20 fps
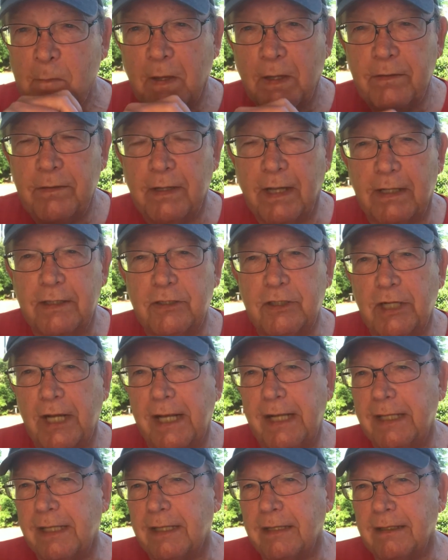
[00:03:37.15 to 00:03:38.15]
that
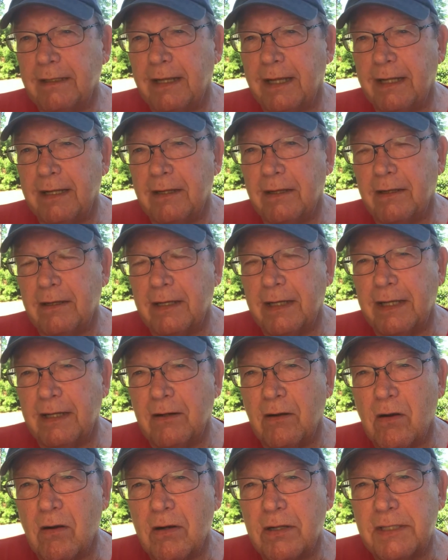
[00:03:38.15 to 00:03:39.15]
Jake had
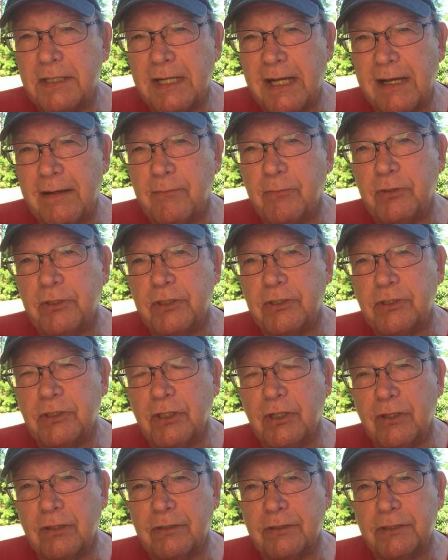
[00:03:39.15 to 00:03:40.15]
a hard time with the
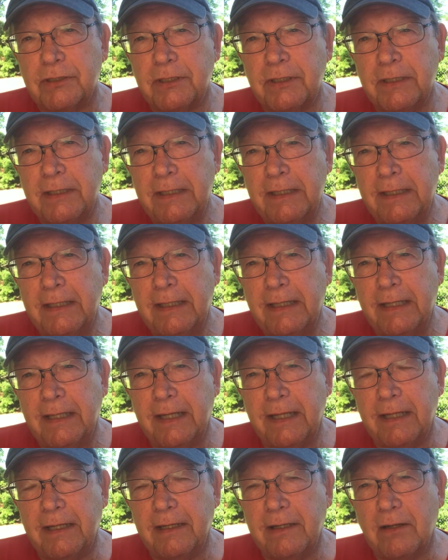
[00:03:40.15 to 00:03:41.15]
church
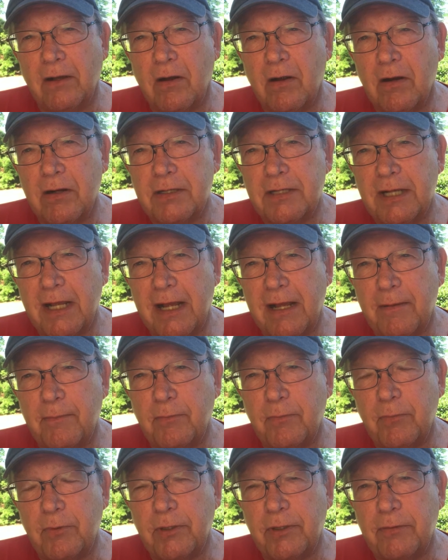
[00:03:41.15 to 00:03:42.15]
and a hard
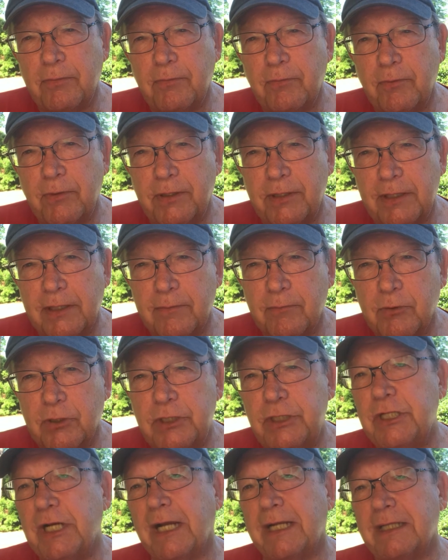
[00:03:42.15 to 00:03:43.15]
time with them
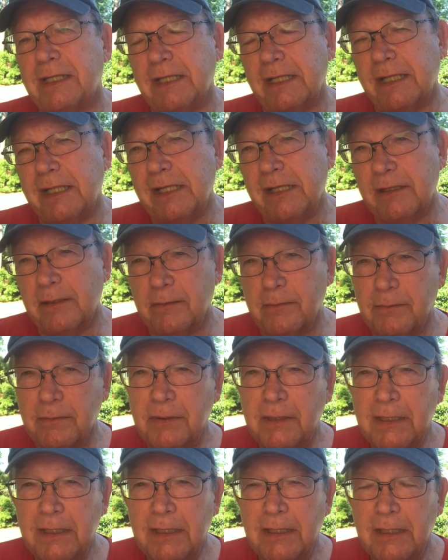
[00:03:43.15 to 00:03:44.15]
rejecting him.